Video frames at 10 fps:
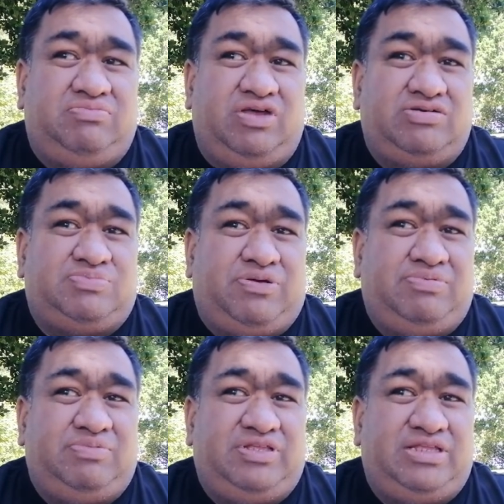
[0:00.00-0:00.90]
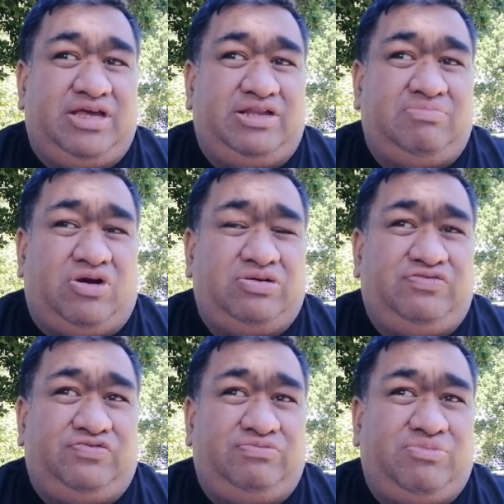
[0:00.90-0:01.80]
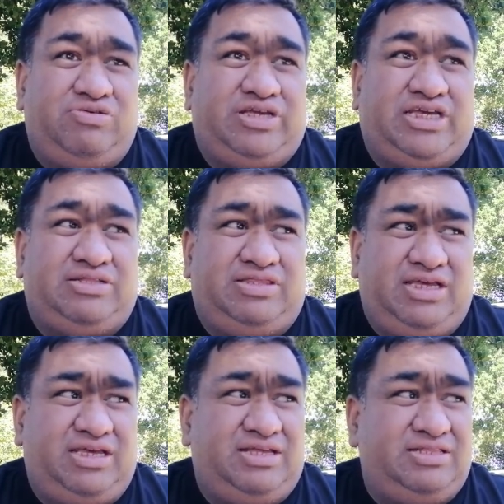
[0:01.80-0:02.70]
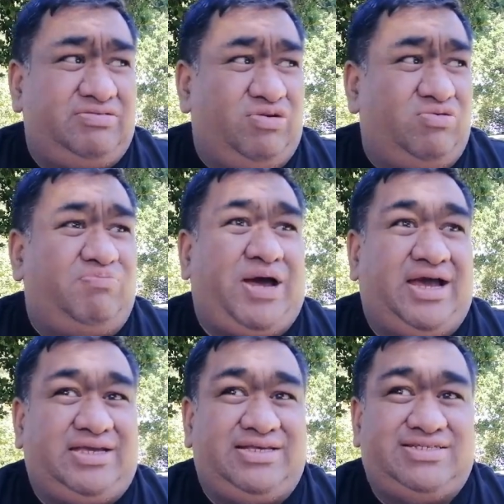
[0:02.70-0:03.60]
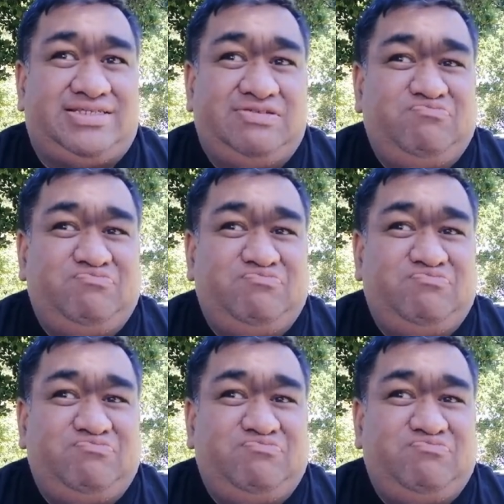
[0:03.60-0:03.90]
I was probably the only Māori kid there, and they were all Pākehās.